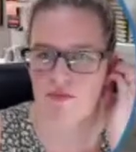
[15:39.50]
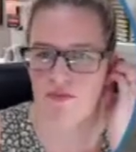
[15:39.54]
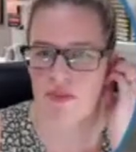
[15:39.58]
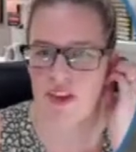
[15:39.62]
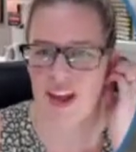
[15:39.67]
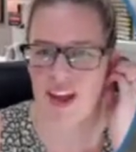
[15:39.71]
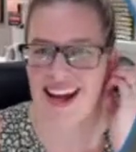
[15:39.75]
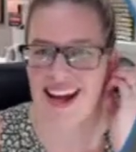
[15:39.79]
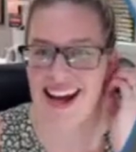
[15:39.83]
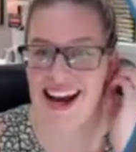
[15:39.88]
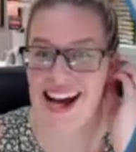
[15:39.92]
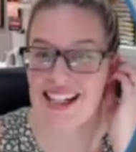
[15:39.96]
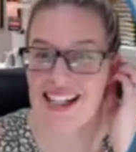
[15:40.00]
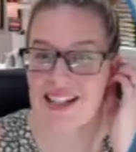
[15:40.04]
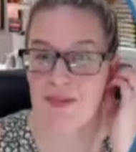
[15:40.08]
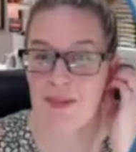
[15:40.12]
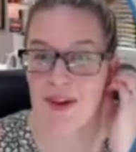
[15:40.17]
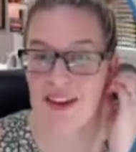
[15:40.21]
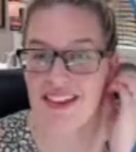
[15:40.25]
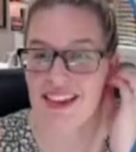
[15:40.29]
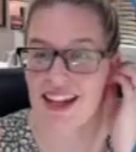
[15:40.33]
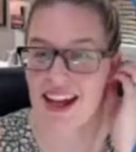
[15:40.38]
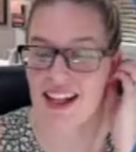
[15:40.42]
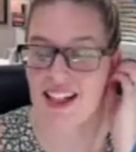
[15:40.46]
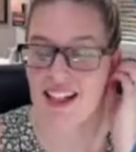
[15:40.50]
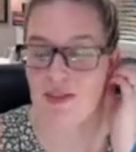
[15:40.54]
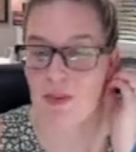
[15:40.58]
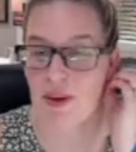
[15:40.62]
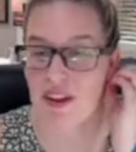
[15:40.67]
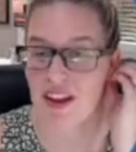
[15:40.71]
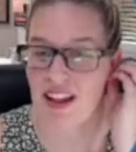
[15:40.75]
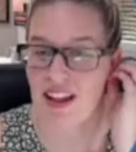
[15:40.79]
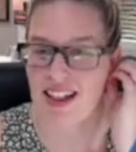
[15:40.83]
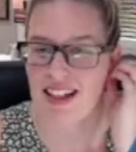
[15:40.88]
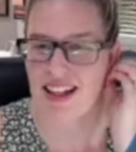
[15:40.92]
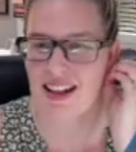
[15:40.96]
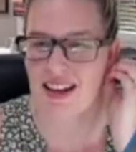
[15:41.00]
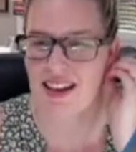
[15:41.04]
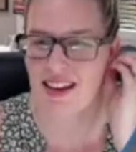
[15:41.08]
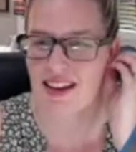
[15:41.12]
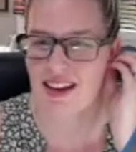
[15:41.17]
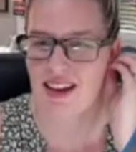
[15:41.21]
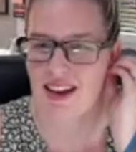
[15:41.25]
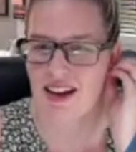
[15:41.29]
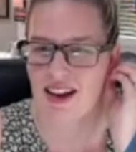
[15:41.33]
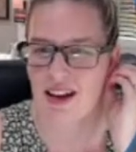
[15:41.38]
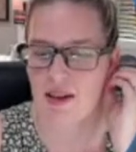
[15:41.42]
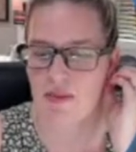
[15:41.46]
it has been that is it
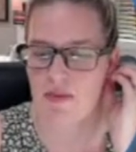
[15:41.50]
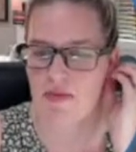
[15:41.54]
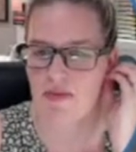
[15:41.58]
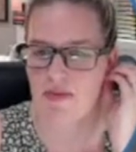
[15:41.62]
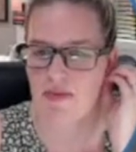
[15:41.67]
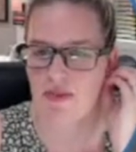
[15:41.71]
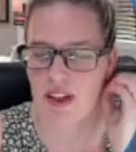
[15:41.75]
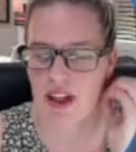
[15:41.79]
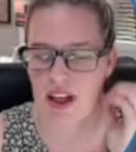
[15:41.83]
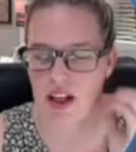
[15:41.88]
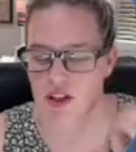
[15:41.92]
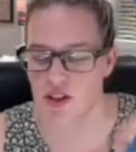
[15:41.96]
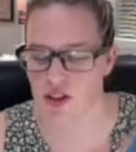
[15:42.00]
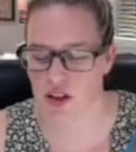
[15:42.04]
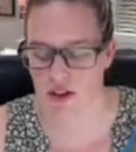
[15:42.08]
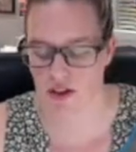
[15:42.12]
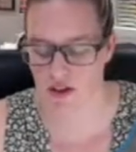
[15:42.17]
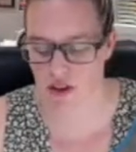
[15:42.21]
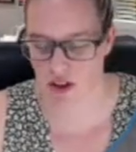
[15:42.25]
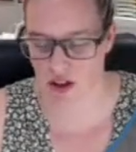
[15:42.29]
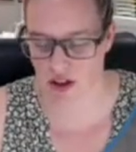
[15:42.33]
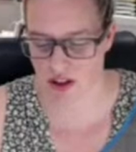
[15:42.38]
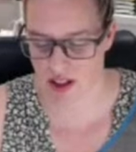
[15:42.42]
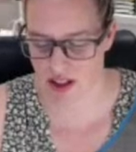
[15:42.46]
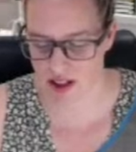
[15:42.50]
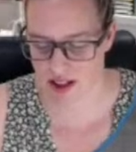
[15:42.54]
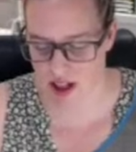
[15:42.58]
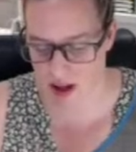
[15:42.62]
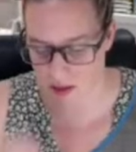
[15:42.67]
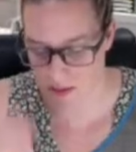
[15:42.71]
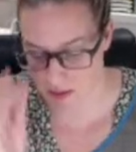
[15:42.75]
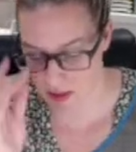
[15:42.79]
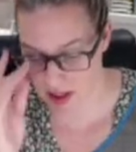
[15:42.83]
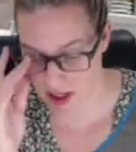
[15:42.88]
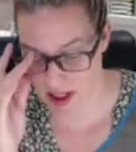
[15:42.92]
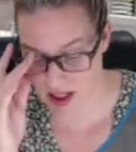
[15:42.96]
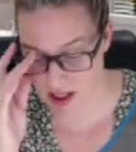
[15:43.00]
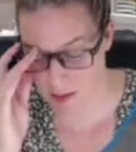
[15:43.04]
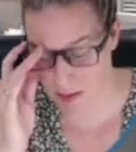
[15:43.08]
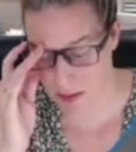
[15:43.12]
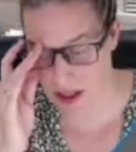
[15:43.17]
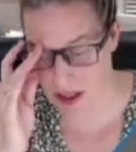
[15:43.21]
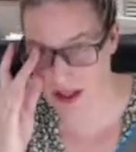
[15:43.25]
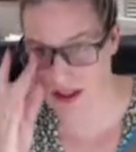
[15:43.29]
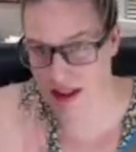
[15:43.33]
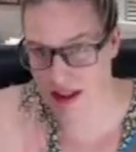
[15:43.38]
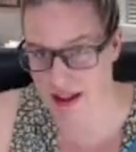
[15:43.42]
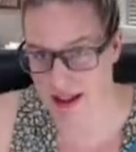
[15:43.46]
I should have looked this up, but it's
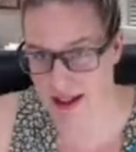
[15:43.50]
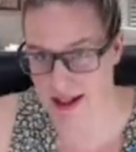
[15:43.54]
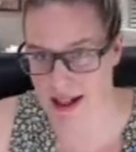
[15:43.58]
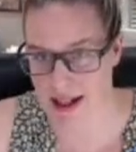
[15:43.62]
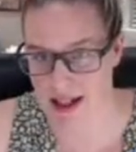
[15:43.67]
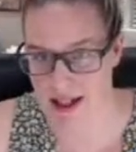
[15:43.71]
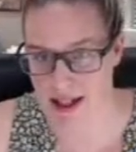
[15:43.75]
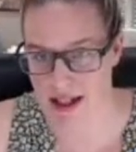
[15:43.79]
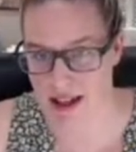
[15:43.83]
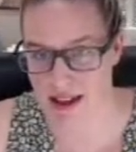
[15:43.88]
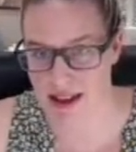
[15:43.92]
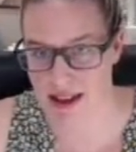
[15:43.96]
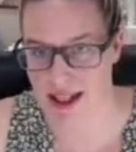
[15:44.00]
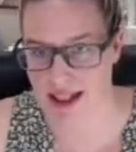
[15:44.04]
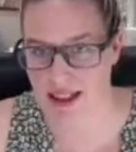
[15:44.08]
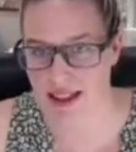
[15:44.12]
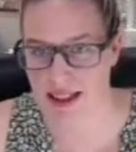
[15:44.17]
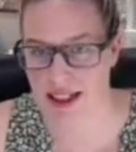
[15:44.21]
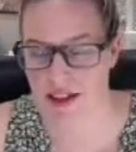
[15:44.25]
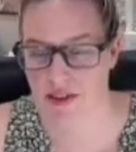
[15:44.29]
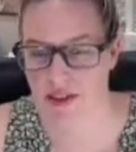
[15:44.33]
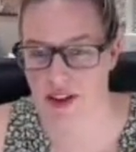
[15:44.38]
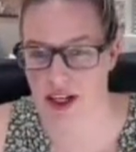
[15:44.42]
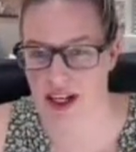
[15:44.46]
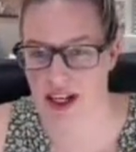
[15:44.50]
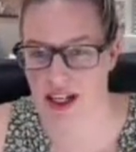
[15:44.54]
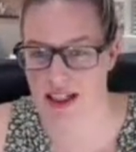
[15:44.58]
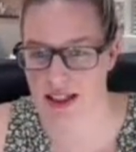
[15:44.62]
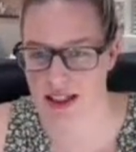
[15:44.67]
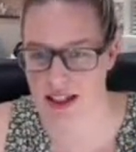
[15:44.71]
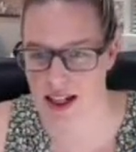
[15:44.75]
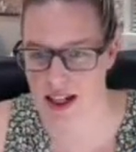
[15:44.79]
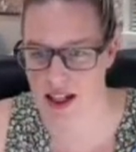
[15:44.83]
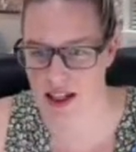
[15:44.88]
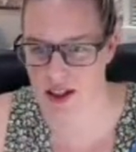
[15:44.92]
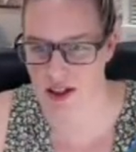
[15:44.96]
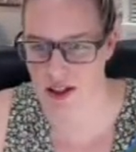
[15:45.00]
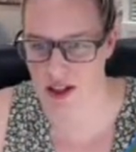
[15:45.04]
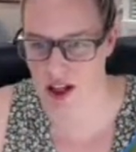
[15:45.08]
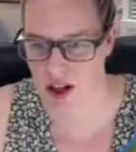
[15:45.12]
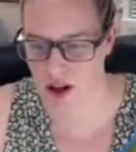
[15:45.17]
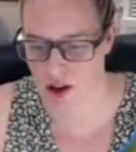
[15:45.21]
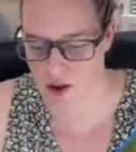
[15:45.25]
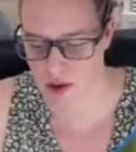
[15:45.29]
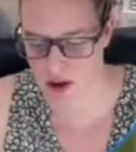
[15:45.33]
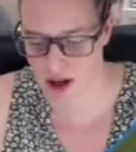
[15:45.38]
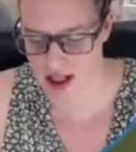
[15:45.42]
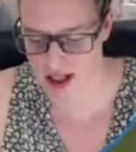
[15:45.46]
been Canadian Thanksgiving, hasn't it?
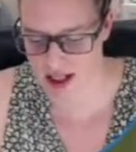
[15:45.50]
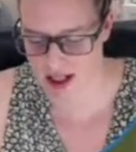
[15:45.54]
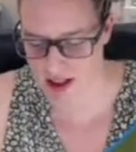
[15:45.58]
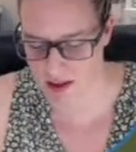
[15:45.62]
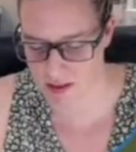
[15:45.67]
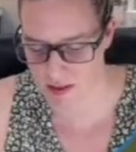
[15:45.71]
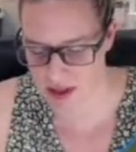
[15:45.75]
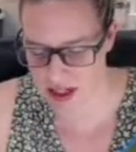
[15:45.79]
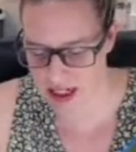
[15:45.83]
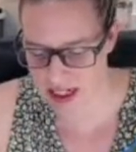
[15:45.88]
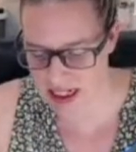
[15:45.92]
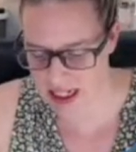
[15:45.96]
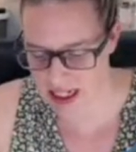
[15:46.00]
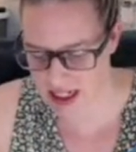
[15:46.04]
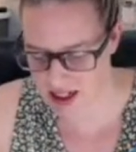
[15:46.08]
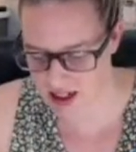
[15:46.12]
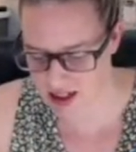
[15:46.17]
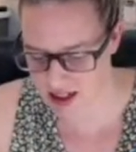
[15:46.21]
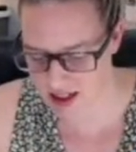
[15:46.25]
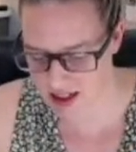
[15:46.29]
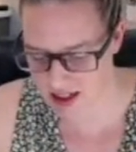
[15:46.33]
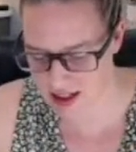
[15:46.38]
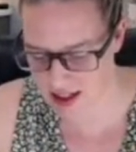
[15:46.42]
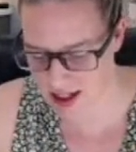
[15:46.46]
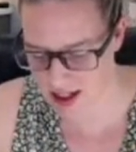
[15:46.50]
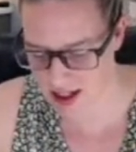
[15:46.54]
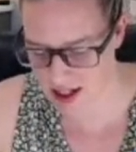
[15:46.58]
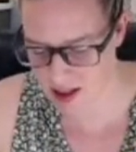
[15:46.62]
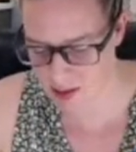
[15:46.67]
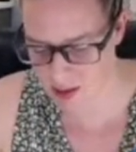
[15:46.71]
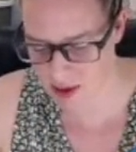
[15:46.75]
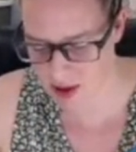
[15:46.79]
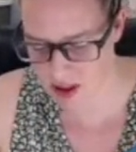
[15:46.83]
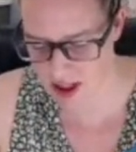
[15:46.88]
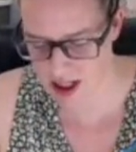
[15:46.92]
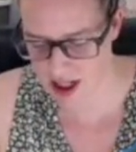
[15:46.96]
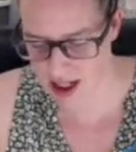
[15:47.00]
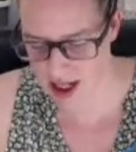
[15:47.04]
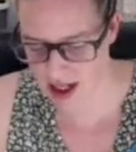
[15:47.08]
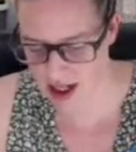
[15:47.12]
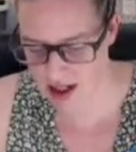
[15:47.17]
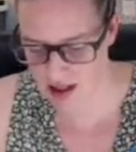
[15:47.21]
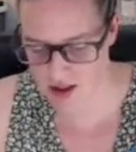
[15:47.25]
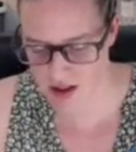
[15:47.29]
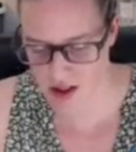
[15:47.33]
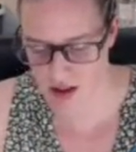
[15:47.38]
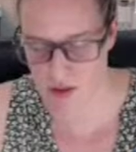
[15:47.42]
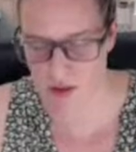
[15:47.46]
So it's completely understandable,
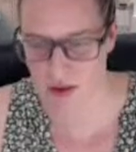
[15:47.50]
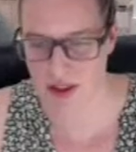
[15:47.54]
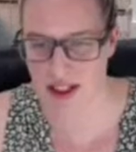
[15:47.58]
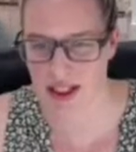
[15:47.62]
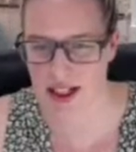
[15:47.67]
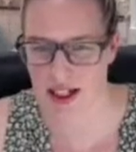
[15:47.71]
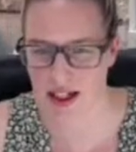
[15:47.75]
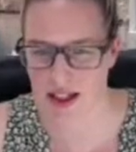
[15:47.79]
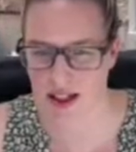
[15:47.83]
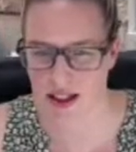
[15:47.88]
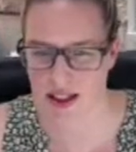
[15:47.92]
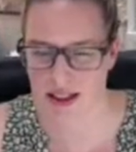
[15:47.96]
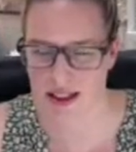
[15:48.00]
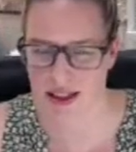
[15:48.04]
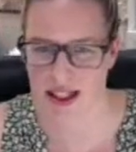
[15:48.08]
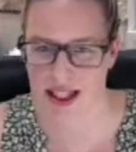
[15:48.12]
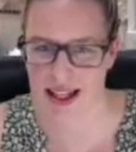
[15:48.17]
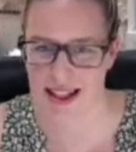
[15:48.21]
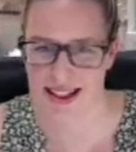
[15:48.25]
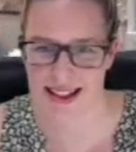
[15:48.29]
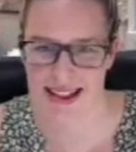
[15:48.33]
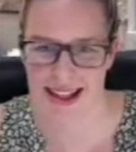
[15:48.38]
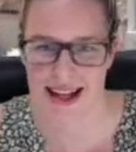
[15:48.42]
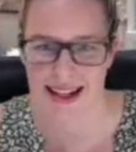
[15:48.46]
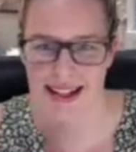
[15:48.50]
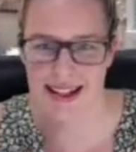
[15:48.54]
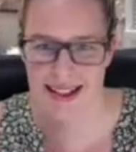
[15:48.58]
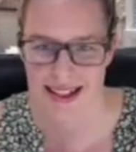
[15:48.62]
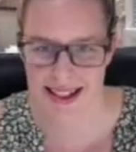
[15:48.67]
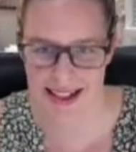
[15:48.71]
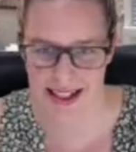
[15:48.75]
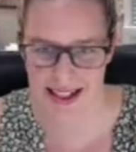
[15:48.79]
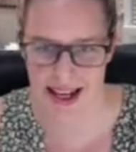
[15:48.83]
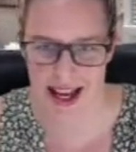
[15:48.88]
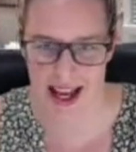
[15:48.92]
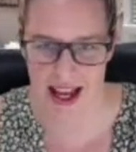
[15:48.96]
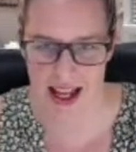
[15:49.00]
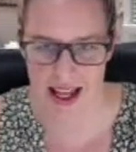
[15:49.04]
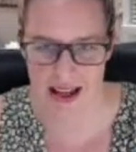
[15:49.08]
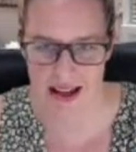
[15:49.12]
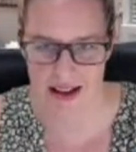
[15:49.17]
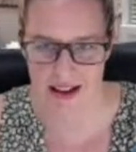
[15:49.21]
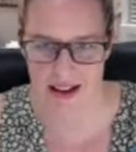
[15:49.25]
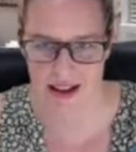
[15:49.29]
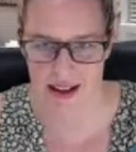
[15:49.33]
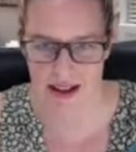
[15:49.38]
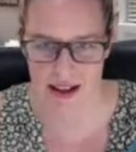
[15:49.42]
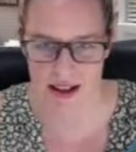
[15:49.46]
Annette. So is that
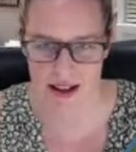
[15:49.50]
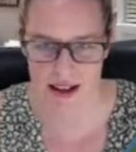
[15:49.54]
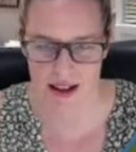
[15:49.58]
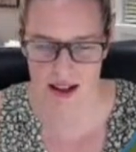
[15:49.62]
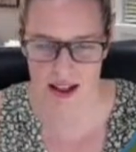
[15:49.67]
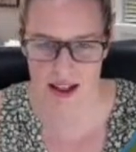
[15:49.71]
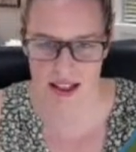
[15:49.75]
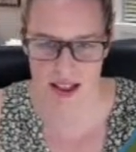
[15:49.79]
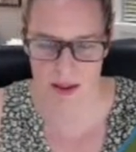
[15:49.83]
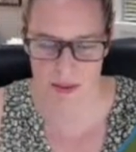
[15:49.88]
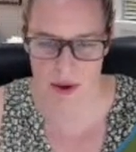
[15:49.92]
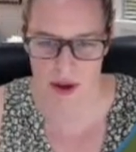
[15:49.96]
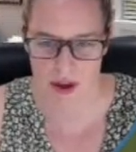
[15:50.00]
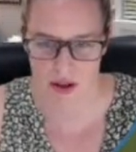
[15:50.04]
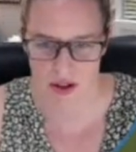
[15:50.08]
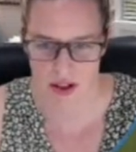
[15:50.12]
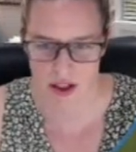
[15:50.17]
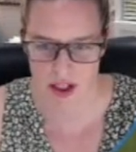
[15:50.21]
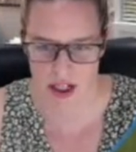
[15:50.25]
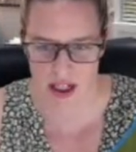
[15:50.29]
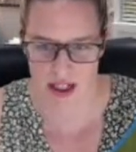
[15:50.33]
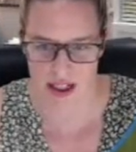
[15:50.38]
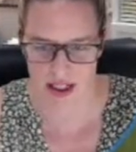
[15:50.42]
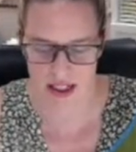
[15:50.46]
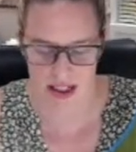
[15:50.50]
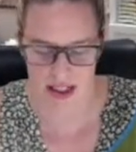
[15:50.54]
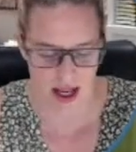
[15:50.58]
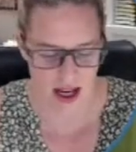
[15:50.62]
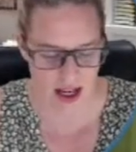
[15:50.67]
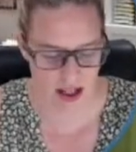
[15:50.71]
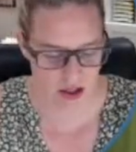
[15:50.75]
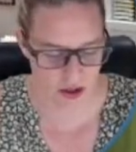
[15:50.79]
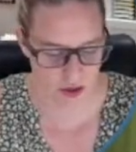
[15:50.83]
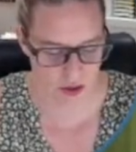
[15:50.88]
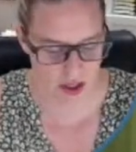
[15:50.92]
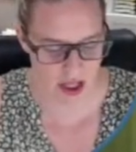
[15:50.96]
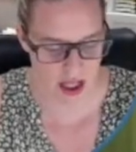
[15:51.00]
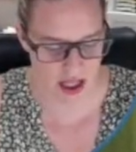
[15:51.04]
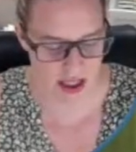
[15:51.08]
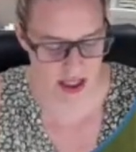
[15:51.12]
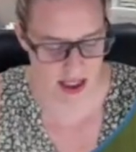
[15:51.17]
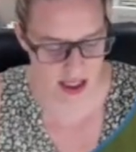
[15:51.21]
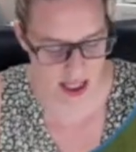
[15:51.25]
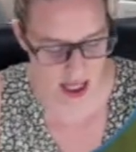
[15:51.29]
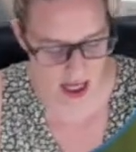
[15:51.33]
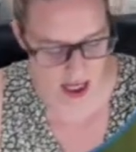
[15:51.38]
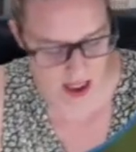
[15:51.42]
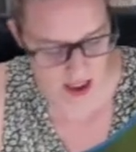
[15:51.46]
today, as opposed, is the actual day
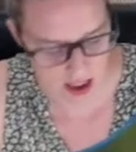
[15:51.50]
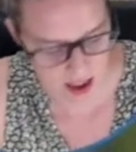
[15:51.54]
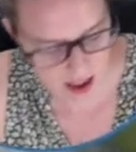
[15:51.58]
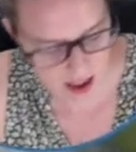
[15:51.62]
today,